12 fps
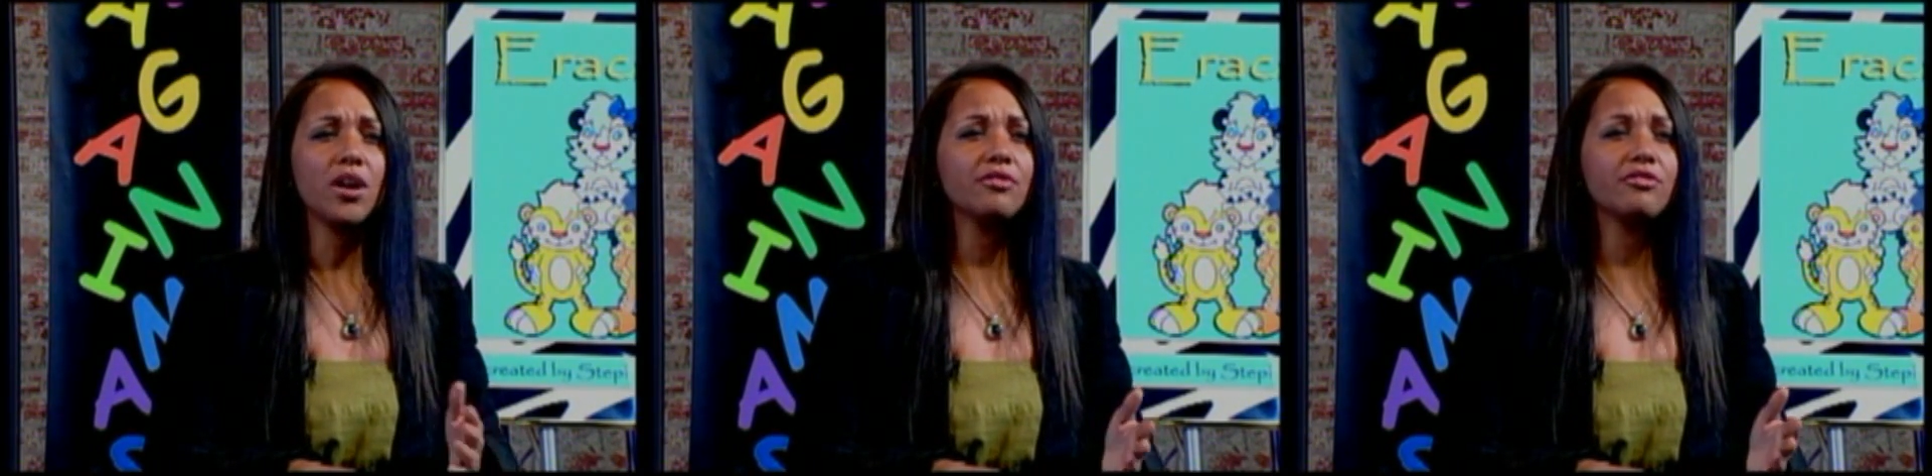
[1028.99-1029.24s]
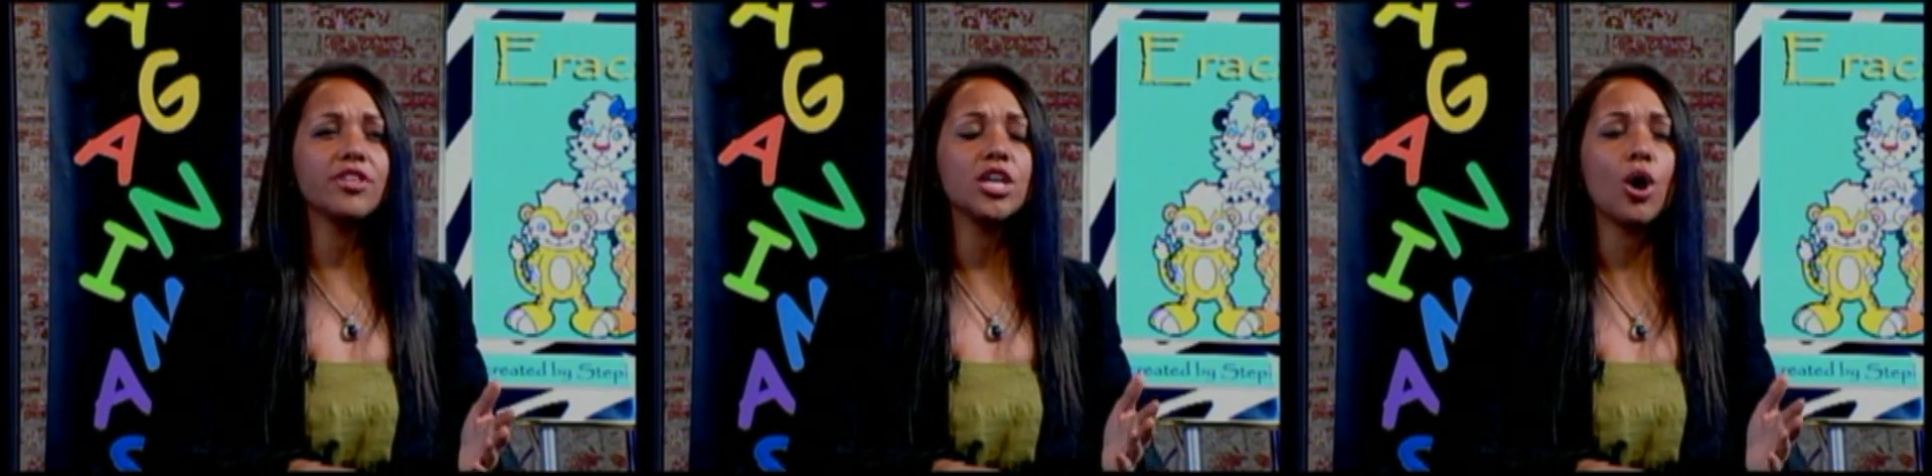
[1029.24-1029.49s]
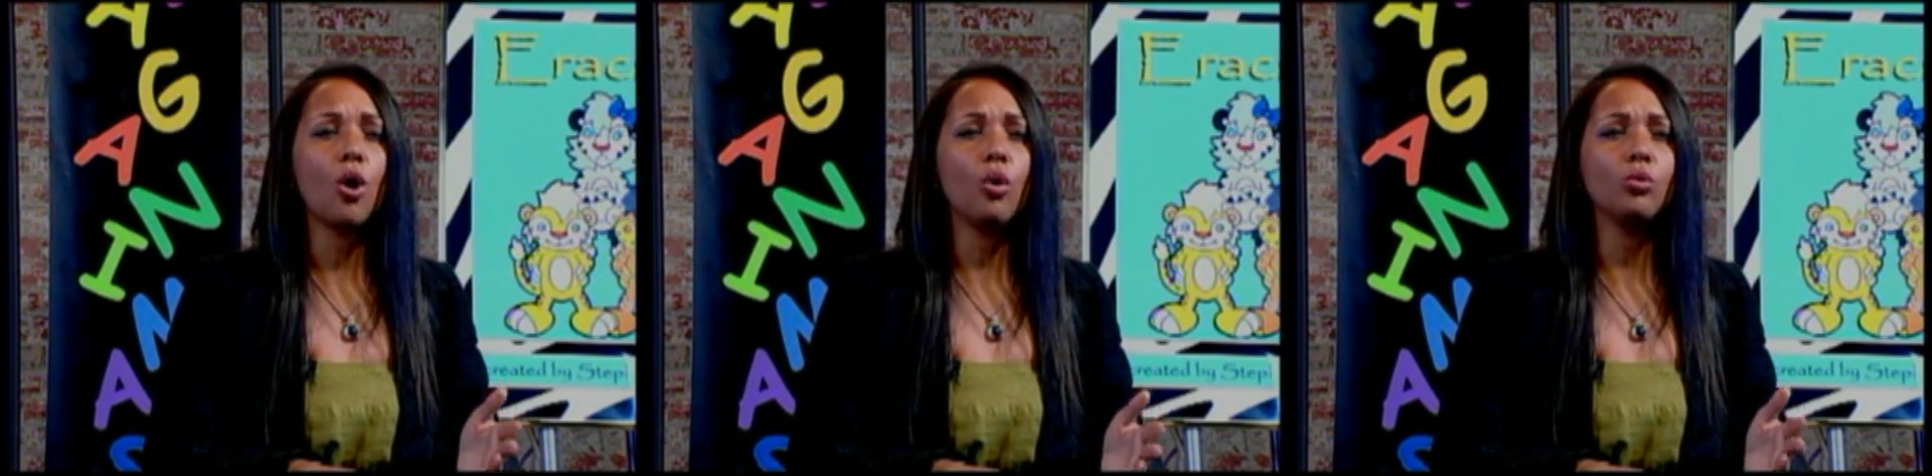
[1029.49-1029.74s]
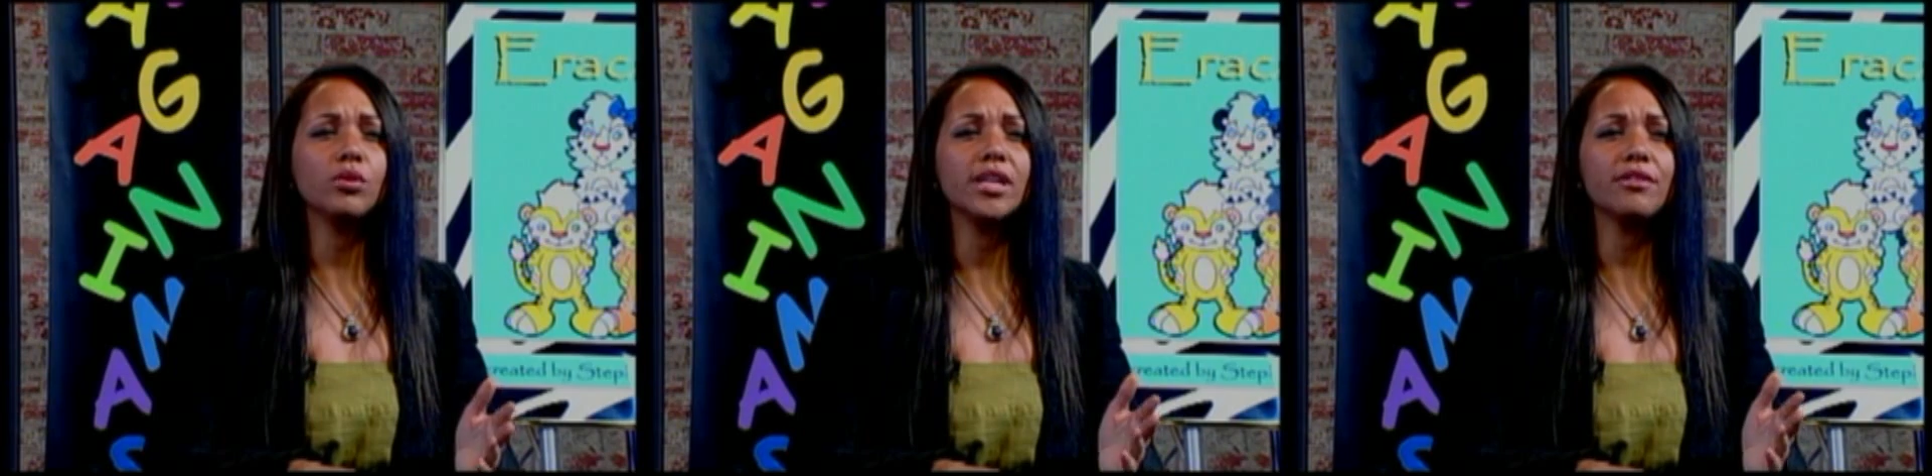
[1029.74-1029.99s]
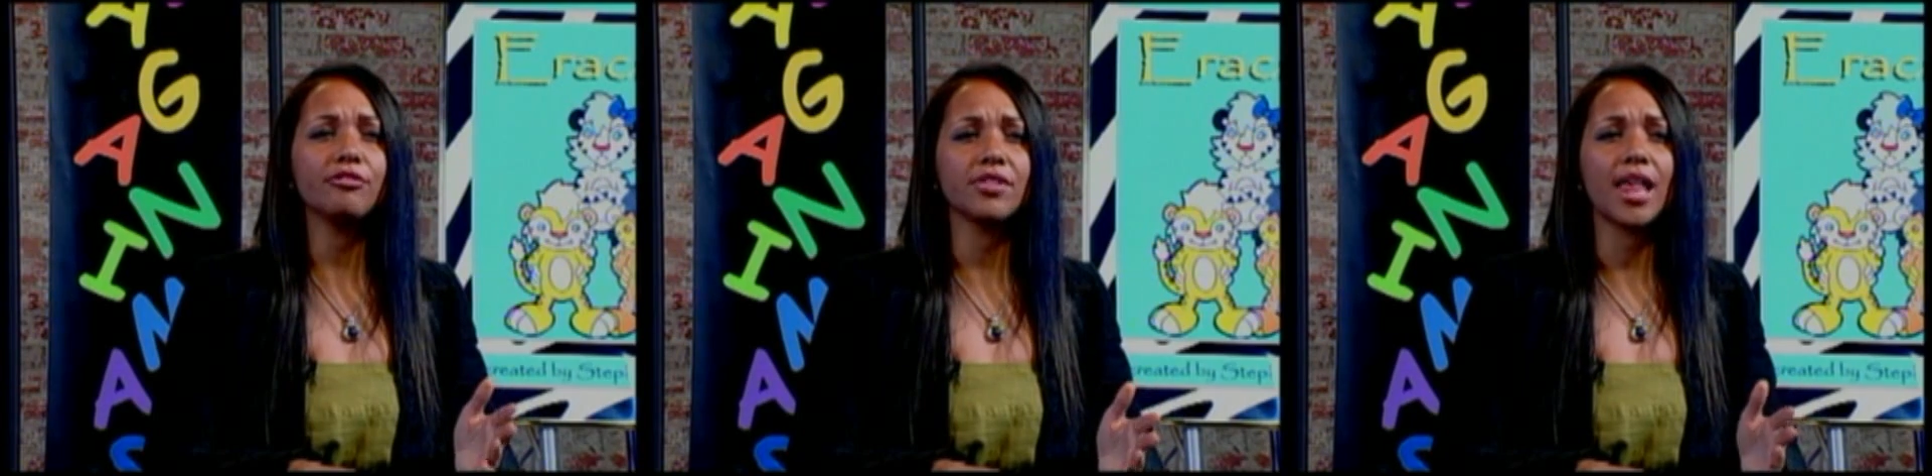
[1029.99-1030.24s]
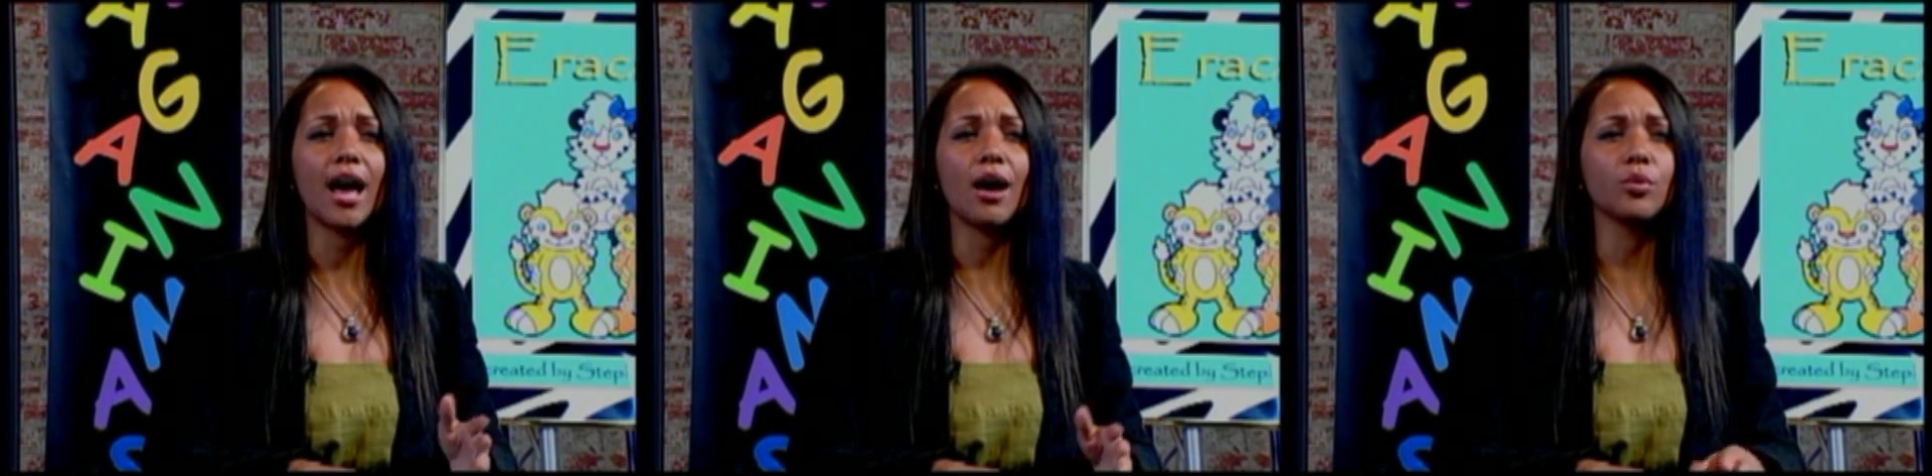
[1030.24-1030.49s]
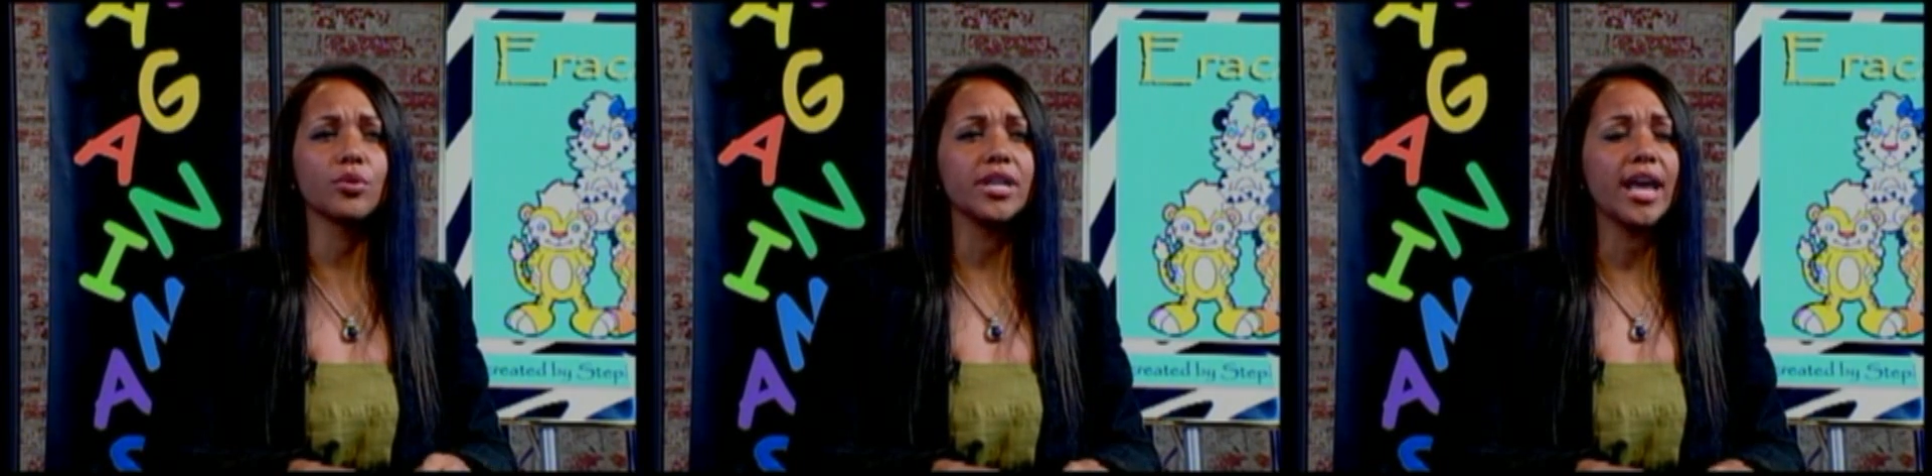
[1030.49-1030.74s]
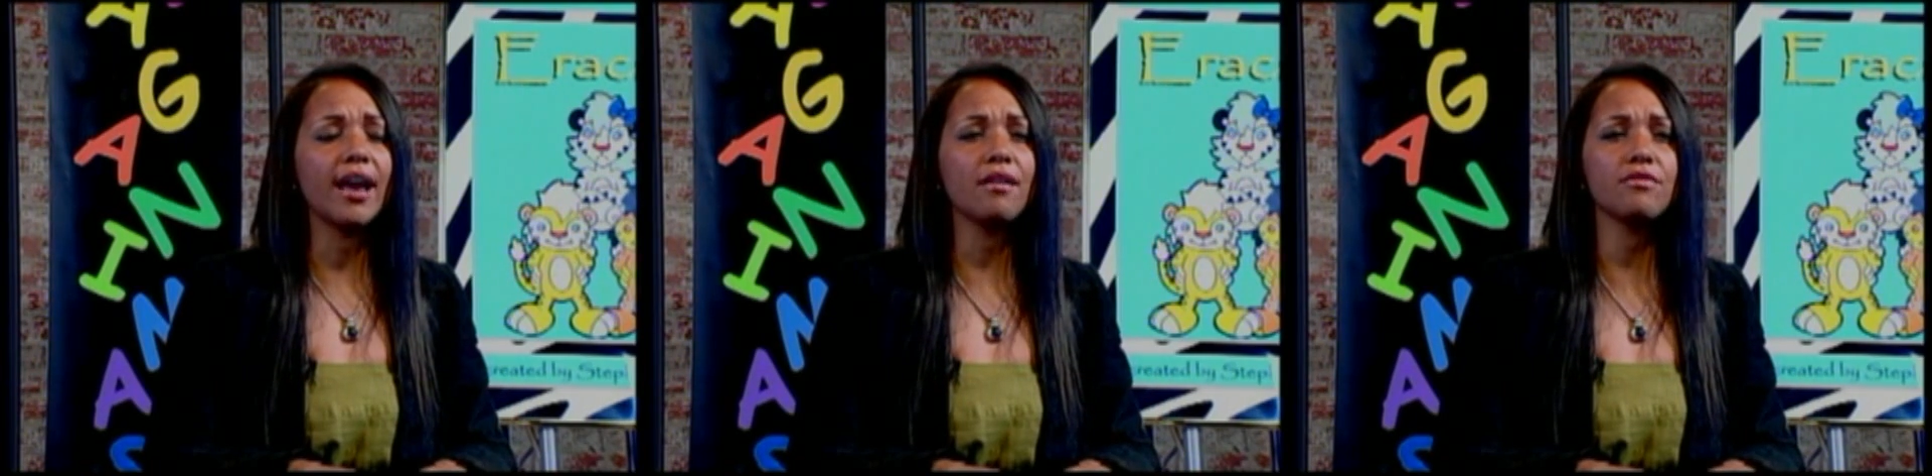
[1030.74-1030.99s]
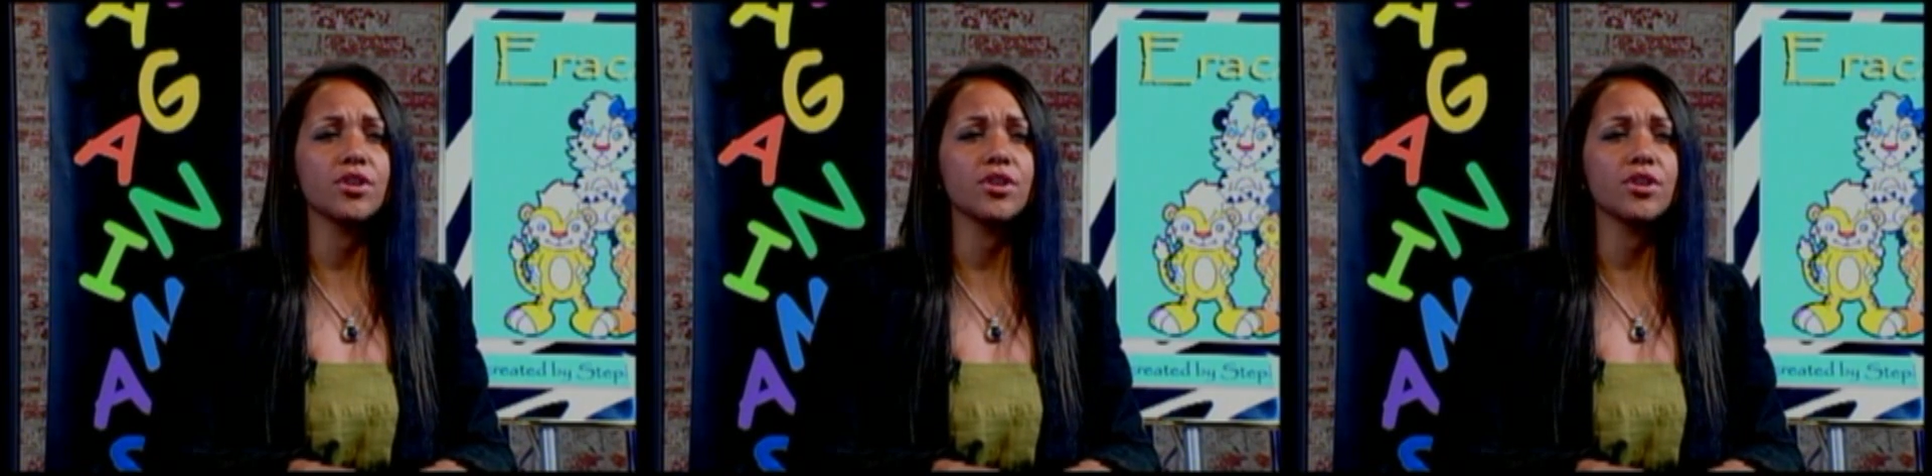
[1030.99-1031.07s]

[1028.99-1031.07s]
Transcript: What if the only flower in